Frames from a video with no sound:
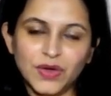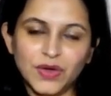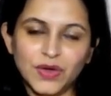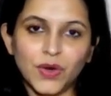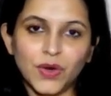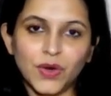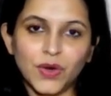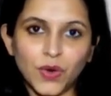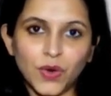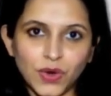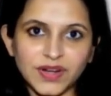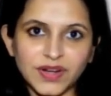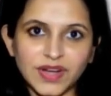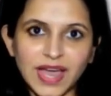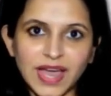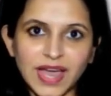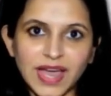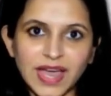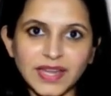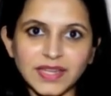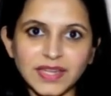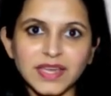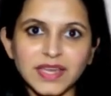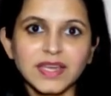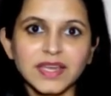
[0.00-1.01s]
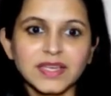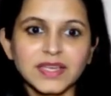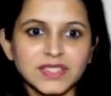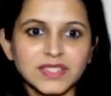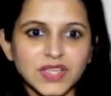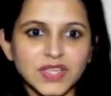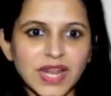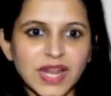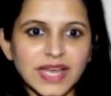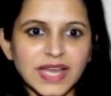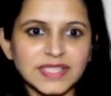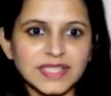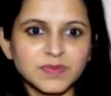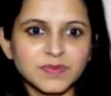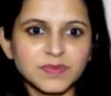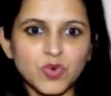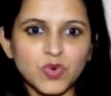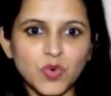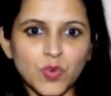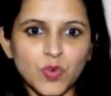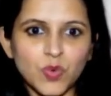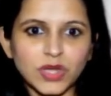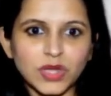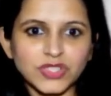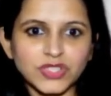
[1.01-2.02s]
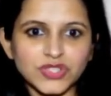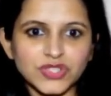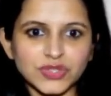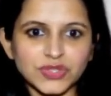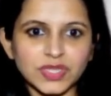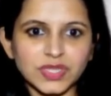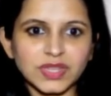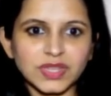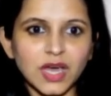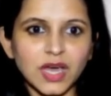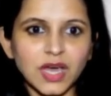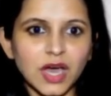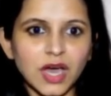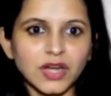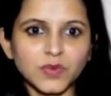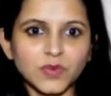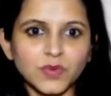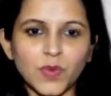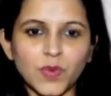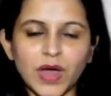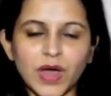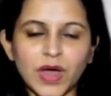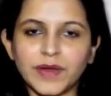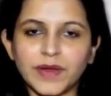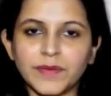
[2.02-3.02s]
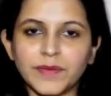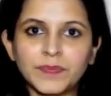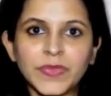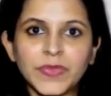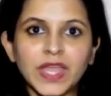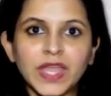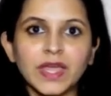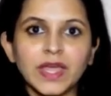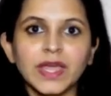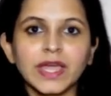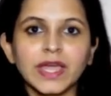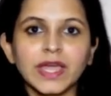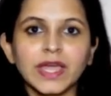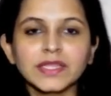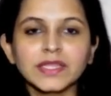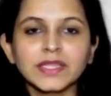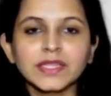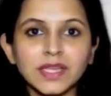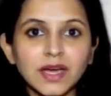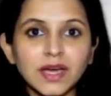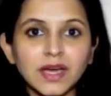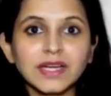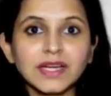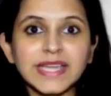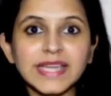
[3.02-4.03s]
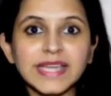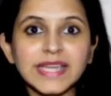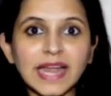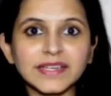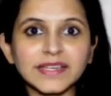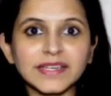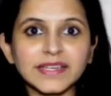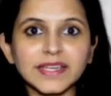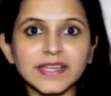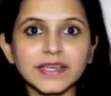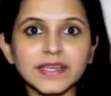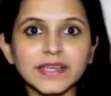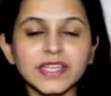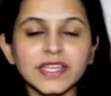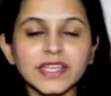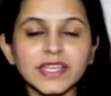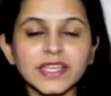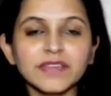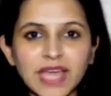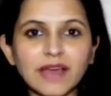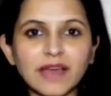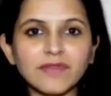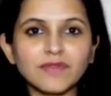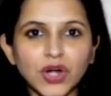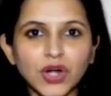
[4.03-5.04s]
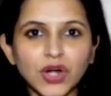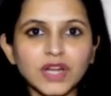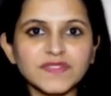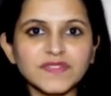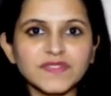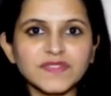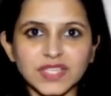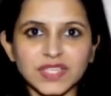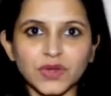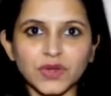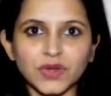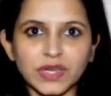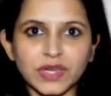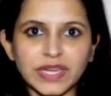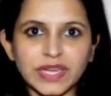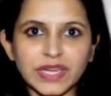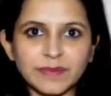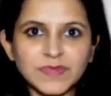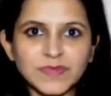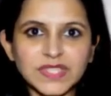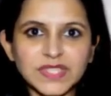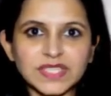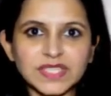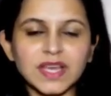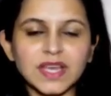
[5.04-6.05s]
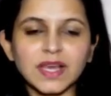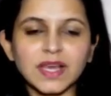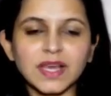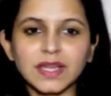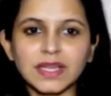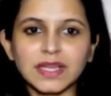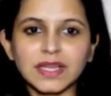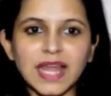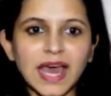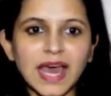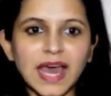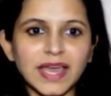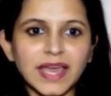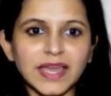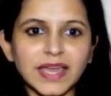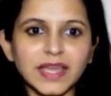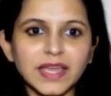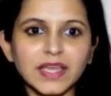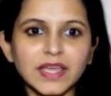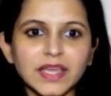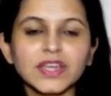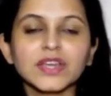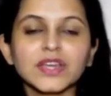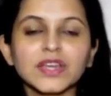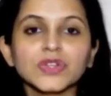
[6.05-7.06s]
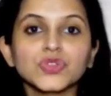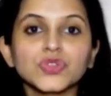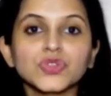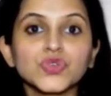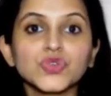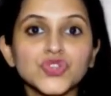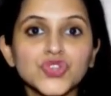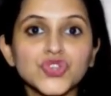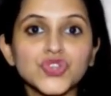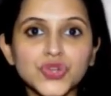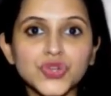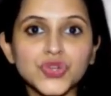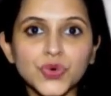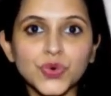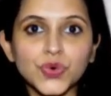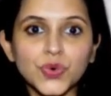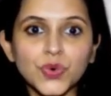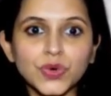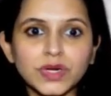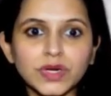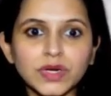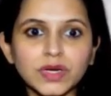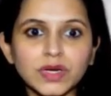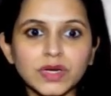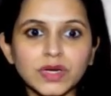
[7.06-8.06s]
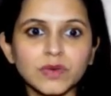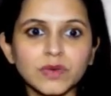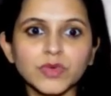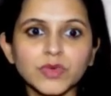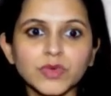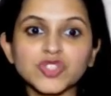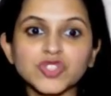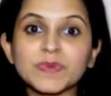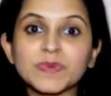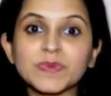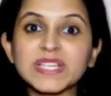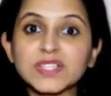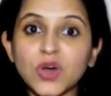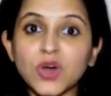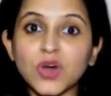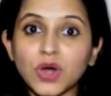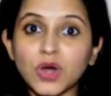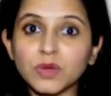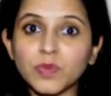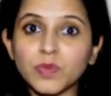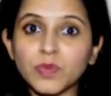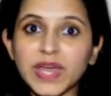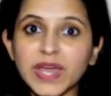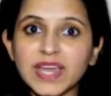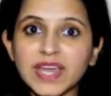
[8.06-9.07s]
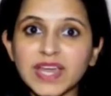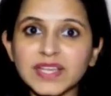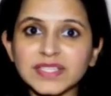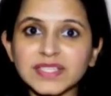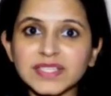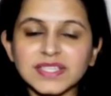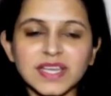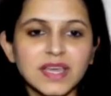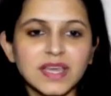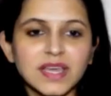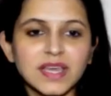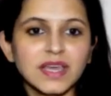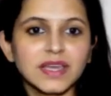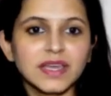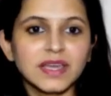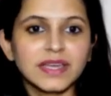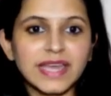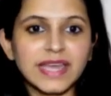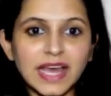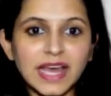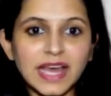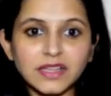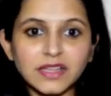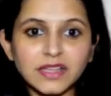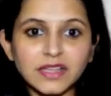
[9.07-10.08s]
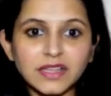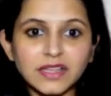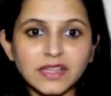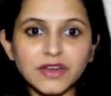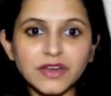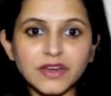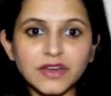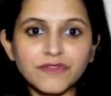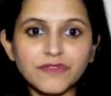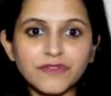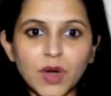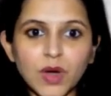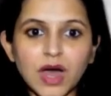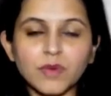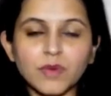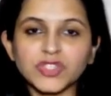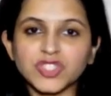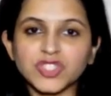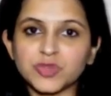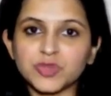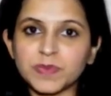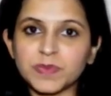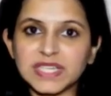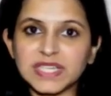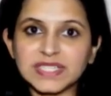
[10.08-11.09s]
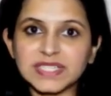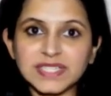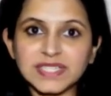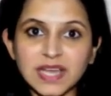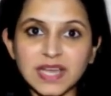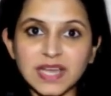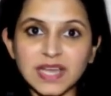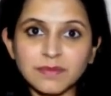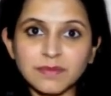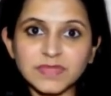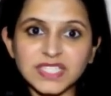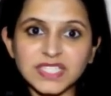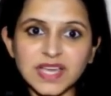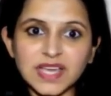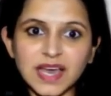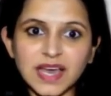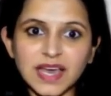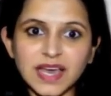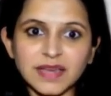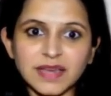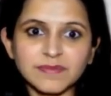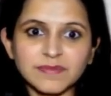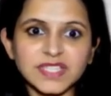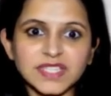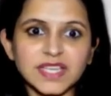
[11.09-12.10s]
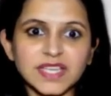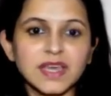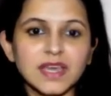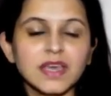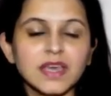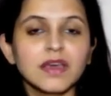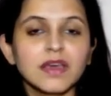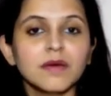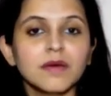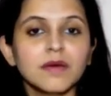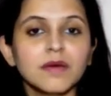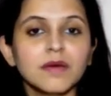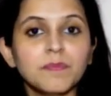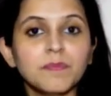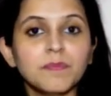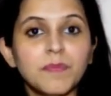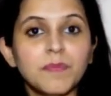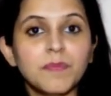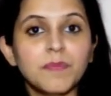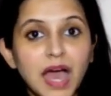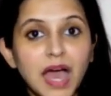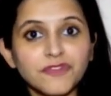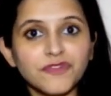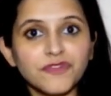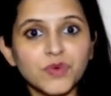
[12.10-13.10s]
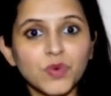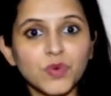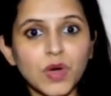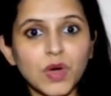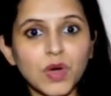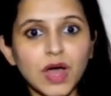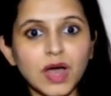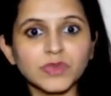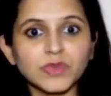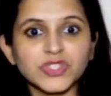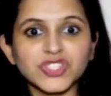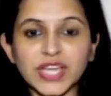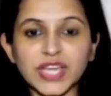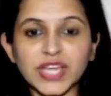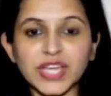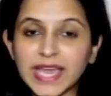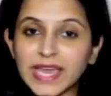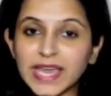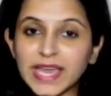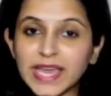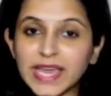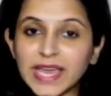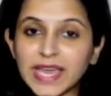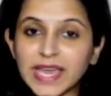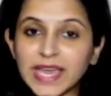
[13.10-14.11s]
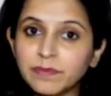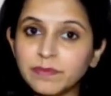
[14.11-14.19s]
All right. So let's move on to the third one. In the third category, we have a lot of synonyms like toujours, which means always, quelquefois, which means sometimes, parfois, which again means